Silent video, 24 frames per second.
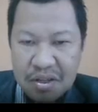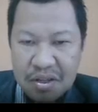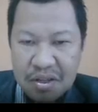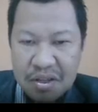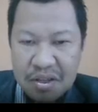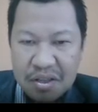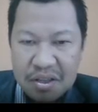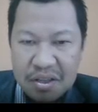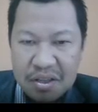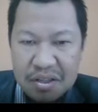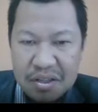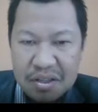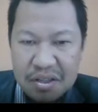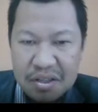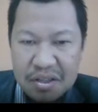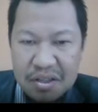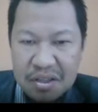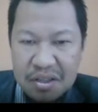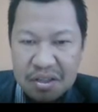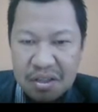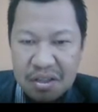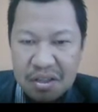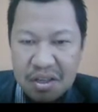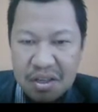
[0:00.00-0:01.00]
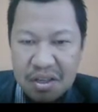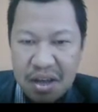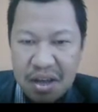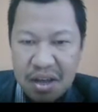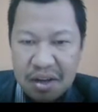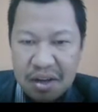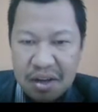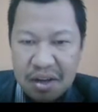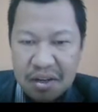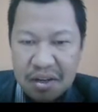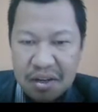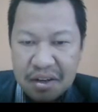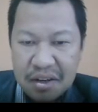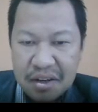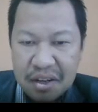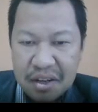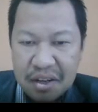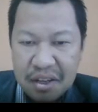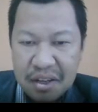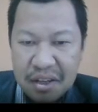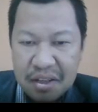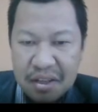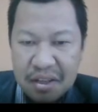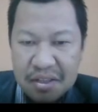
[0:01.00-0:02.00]
This is none.
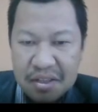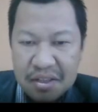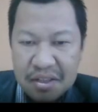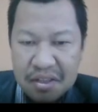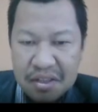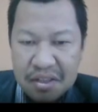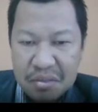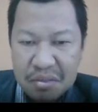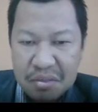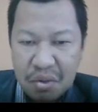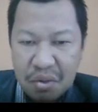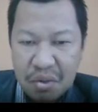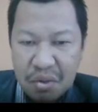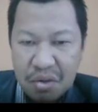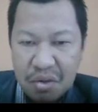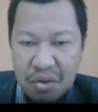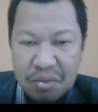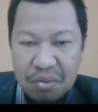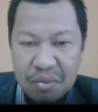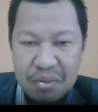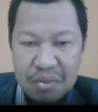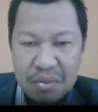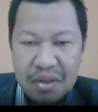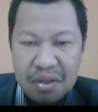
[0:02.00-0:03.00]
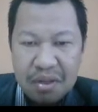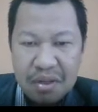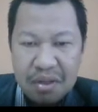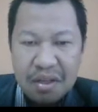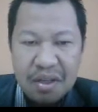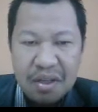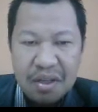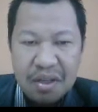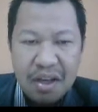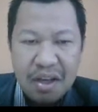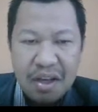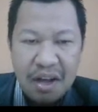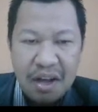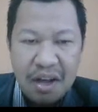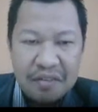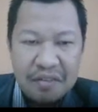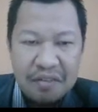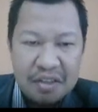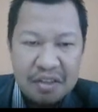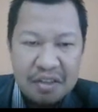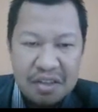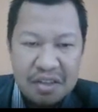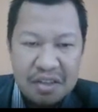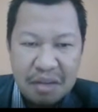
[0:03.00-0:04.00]
Okay, this is small. Maybe
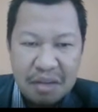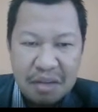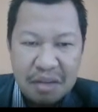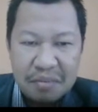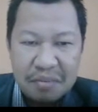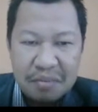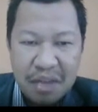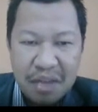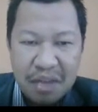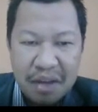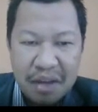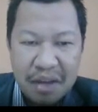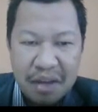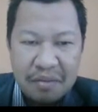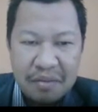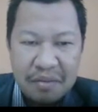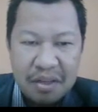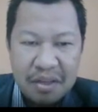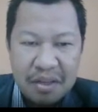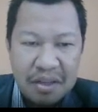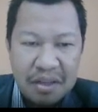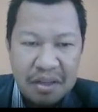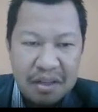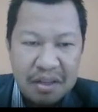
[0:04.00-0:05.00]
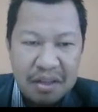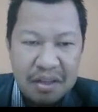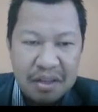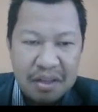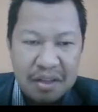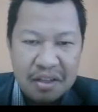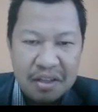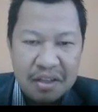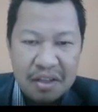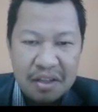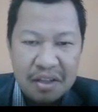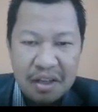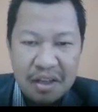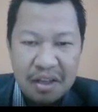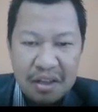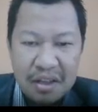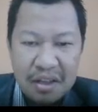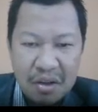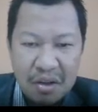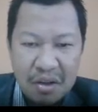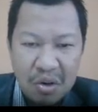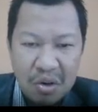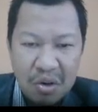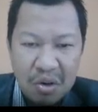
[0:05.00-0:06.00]
after some time, they think that,
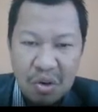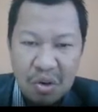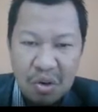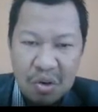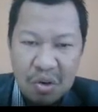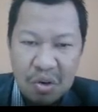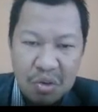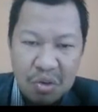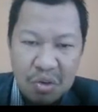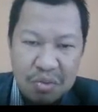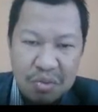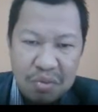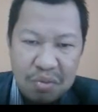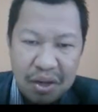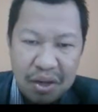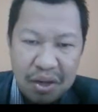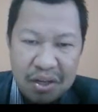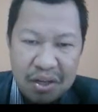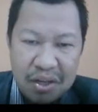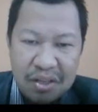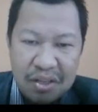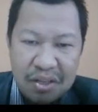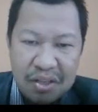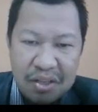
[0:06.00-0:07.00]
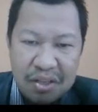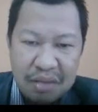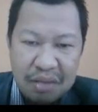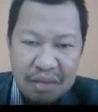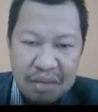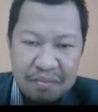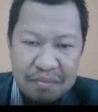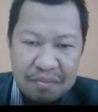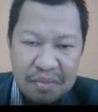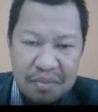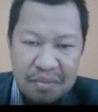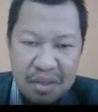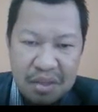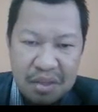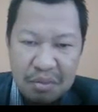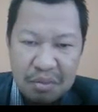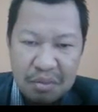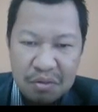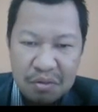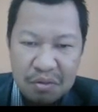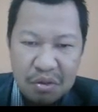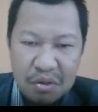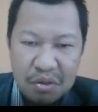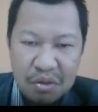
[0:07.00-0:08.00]
oh, we might need some
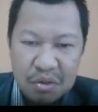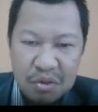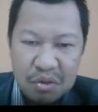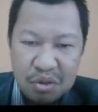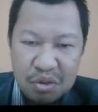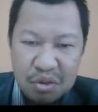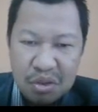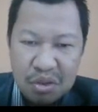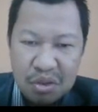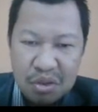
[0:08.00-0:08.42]
of those